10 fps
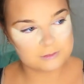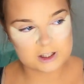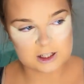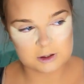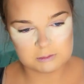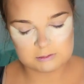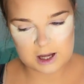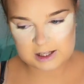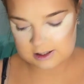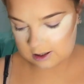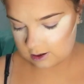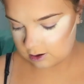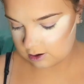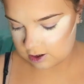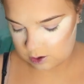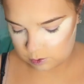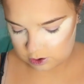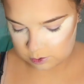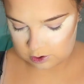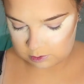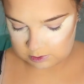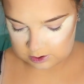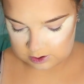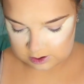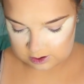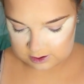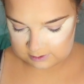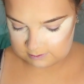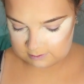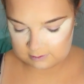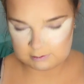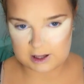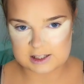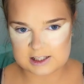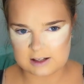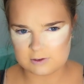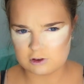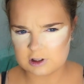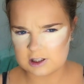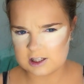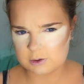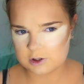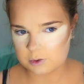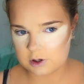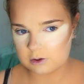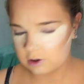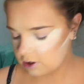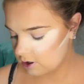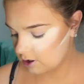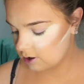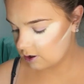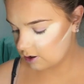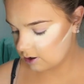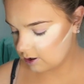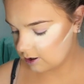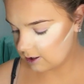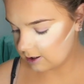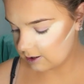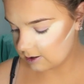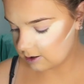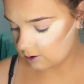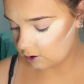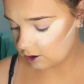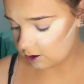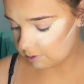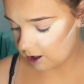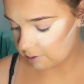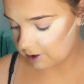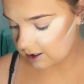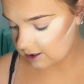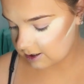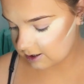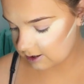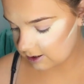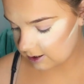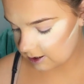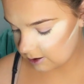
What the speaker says: Yeah, mattes aren't gonna swatch well because mattes never really swatch well. And a lot of them are mattes.